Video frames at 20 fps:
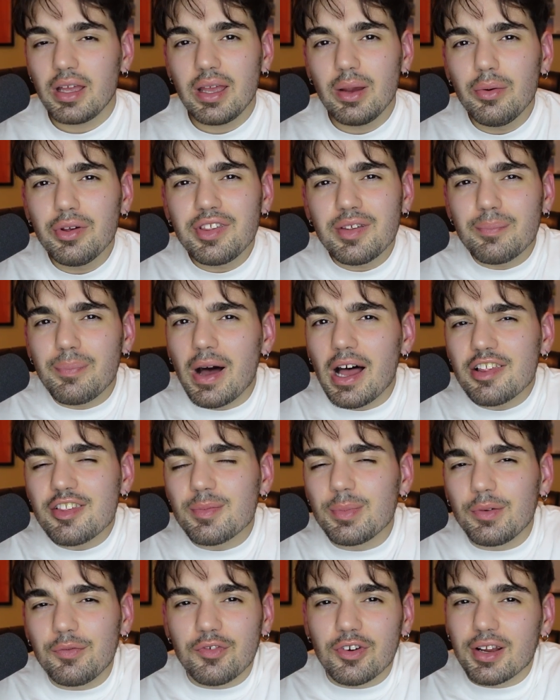It was
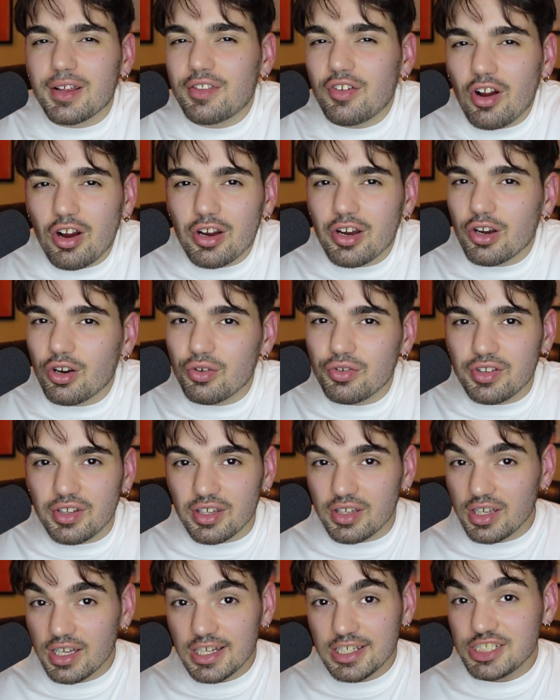impossible for Guitar Hero
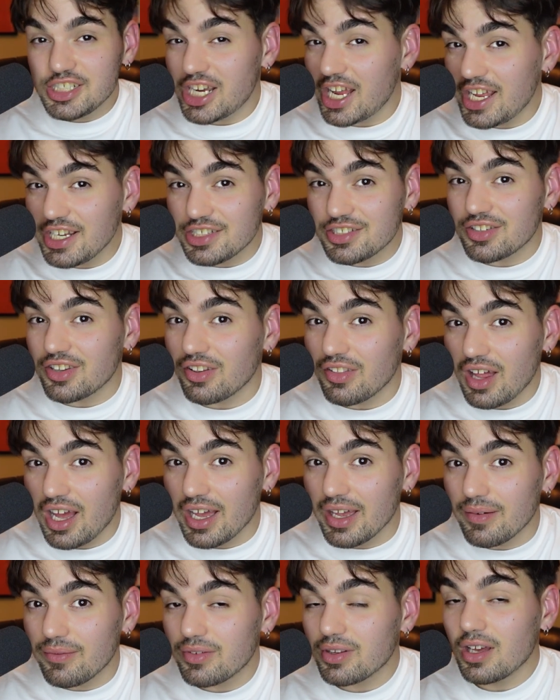to change the
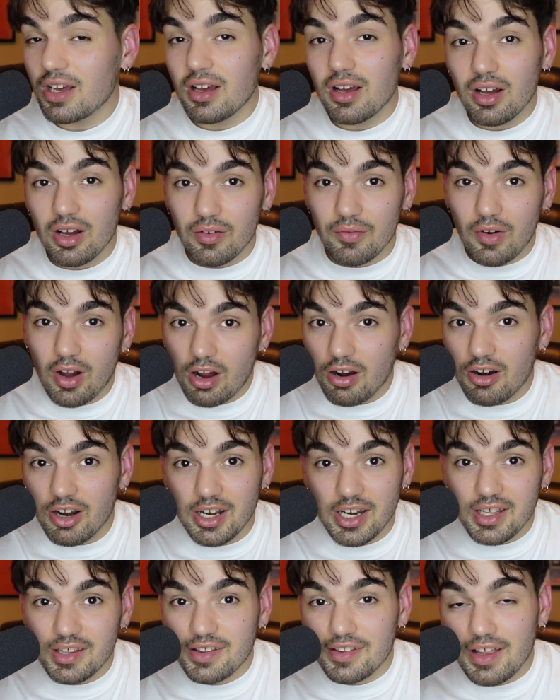lives of
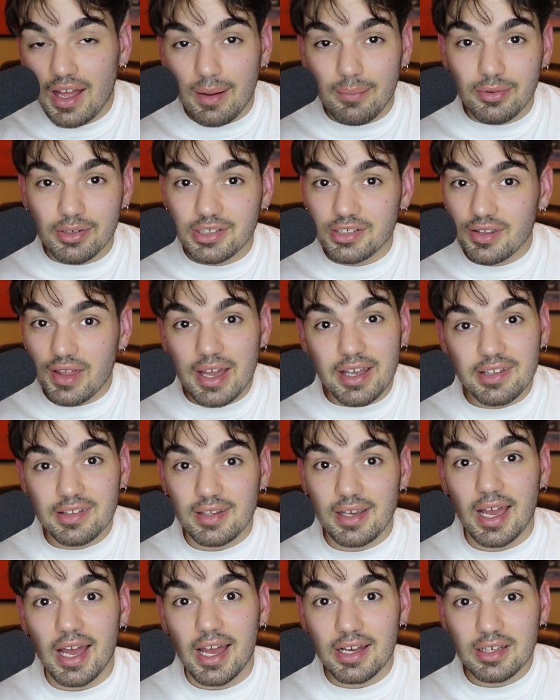already established
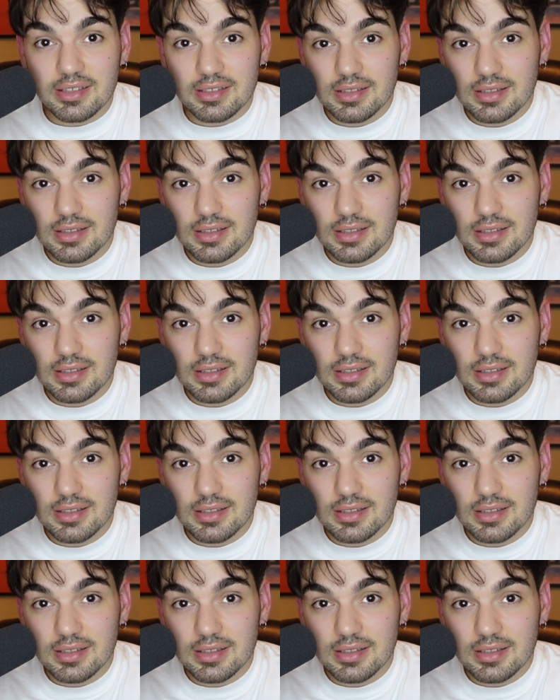legacy acts,